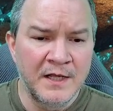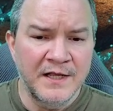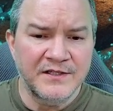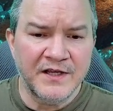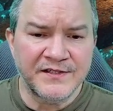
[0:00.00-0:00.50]

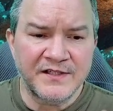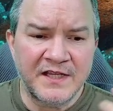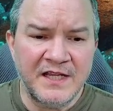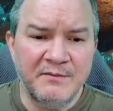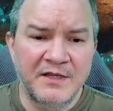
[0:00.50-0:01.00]
just to
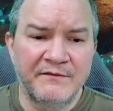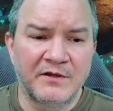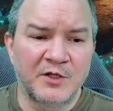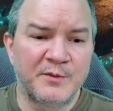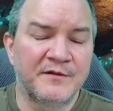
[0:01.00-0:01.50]
keep giving a
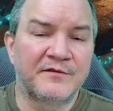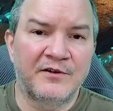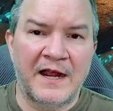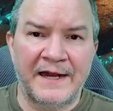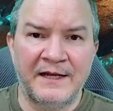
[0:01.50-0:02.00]
little bit of
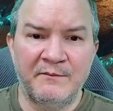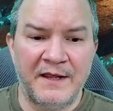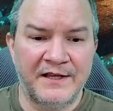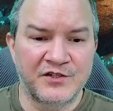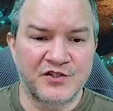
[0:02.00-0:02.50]
variety,
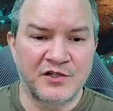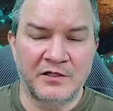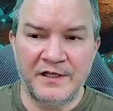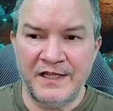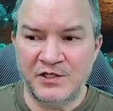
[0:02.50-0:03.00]
making
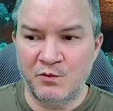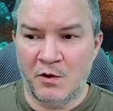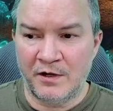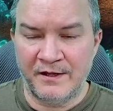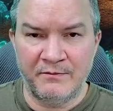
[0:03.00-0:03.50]
sure each
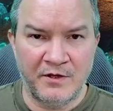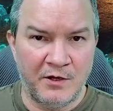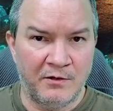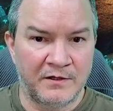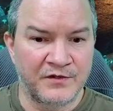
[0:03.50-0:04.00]
one of them
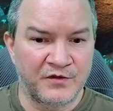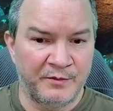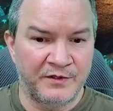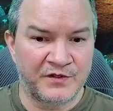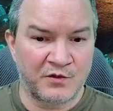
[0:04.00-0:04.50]
though
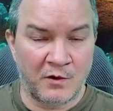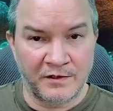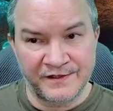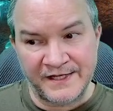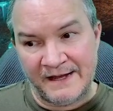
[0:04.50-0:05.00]
contributes
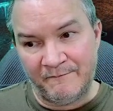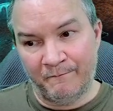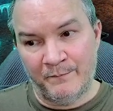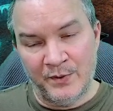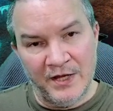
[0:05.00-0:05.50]
towards that
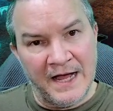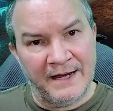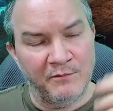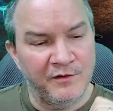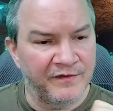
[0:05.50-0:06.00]
plot,
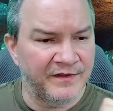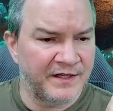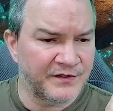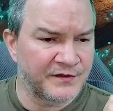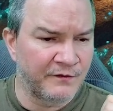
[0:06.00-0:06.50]
moving
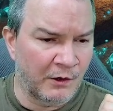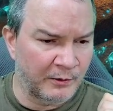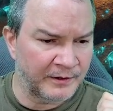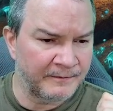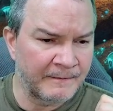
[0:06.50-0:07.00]
things
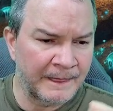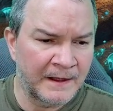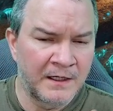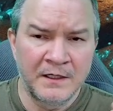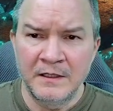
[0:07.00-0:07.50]
forward.
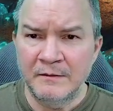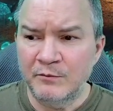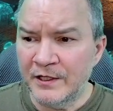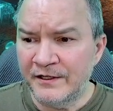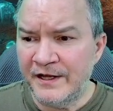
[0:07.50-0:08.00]

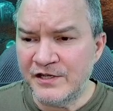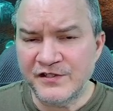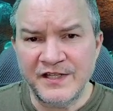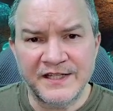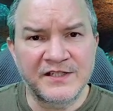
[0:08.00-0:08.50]
Player
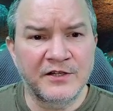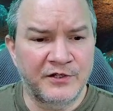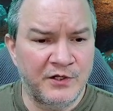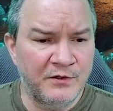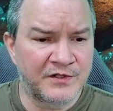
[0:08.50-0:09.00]
agency, that's another
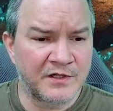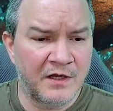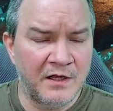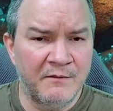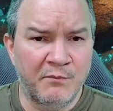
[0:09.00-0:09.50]
huge
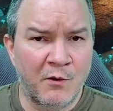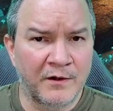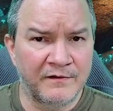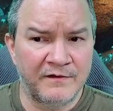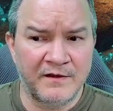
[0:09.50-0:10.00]

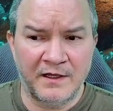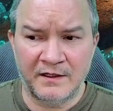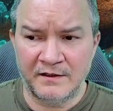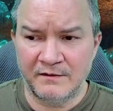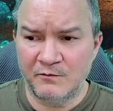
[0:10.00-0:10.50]
important thing
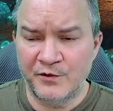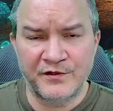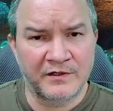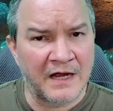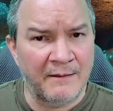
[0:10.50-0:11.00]
with
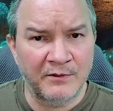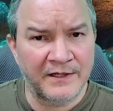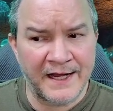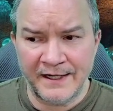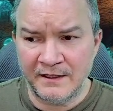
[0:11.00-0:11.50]
your
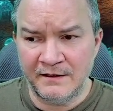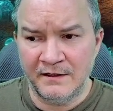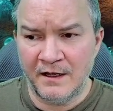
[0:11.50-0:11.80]
complicated